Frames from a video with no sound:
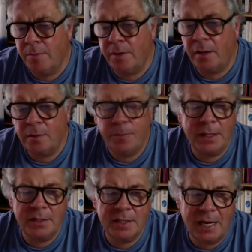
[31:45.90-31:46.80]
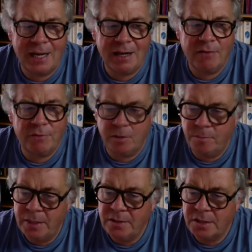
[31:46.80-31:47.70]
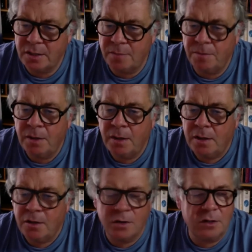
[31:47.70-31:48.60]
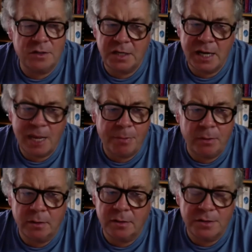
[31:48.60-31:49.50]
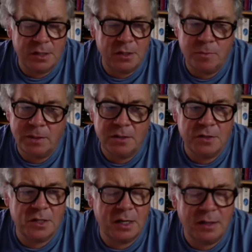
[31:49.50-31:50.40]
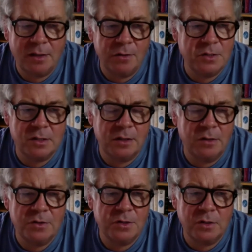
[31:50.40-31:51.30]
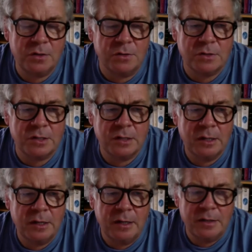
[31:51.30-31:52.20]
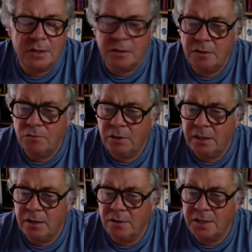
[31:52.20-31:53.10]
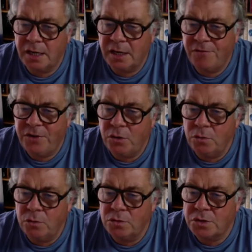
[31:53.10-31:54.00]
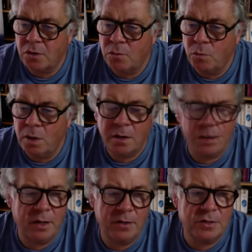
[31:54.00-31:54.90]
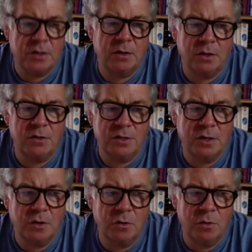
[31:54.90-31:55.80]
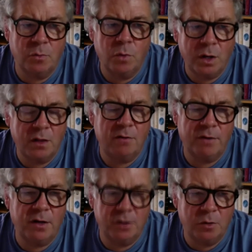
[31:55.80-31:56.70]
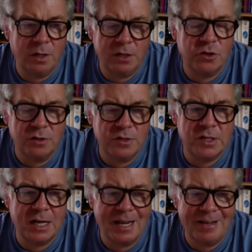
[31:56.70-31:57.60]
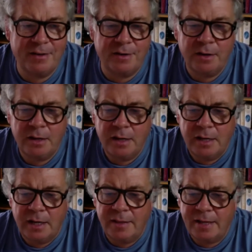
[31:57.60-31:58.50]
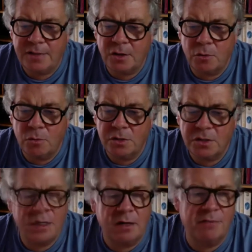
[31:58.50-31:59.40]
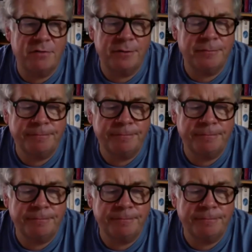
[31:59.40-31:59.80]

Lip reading: but other big tech, for the meantime, you're going to see Apple continuing to sell loads and loads of goods. So you really got to take views on where things are going to go and where their valuations stand, and that's always tough.